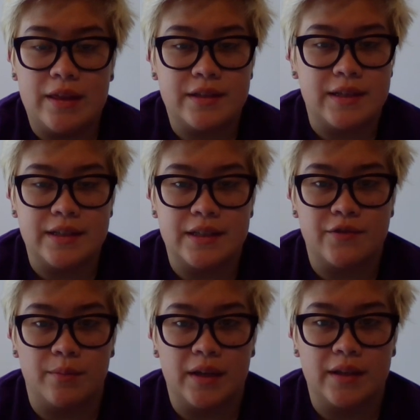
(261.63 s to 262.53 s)
sentence
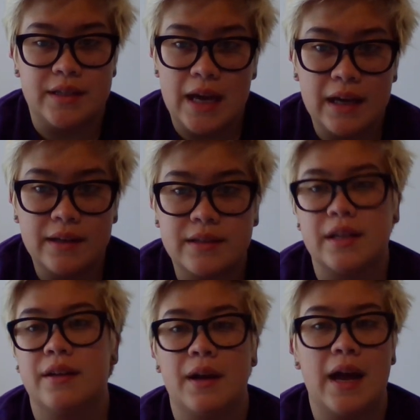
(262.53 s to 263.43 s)
from the text.
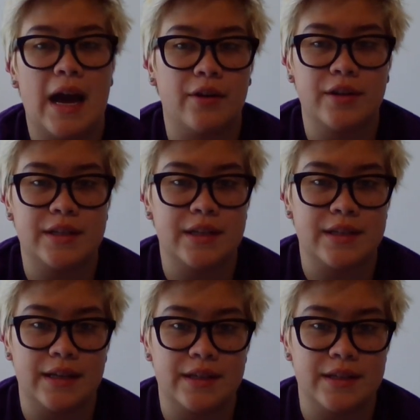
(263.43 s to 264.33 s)
How does this
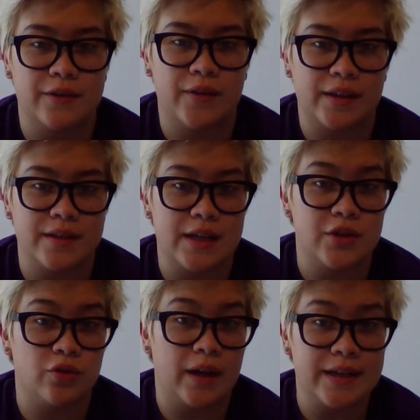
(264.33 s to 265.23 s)
sentence affect the
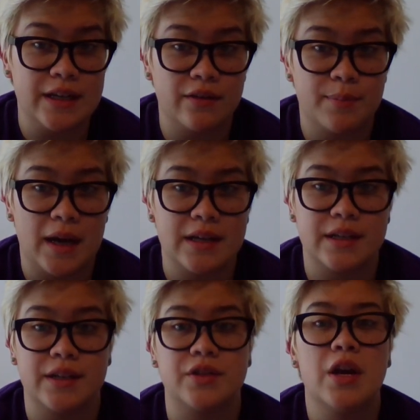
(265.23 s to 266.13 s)
central idea of the
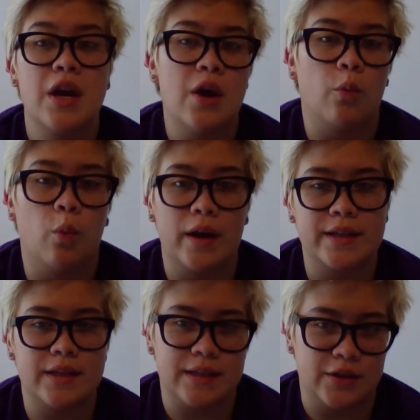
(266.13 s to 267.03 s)
passage? What
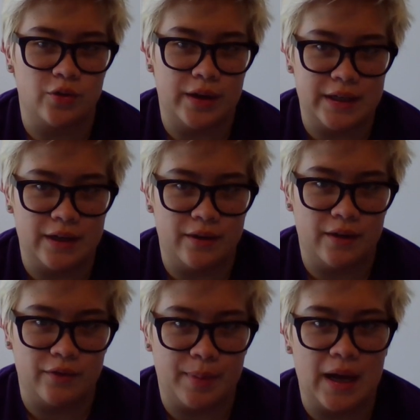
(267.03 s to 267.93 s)
is the central idea
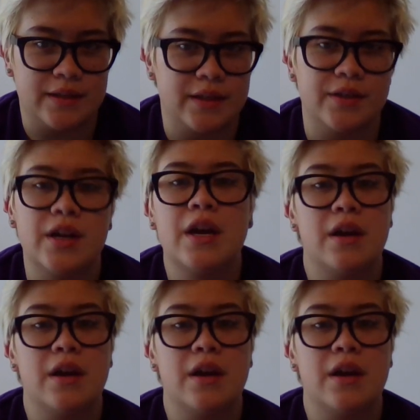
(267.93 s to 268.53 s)
of the passage?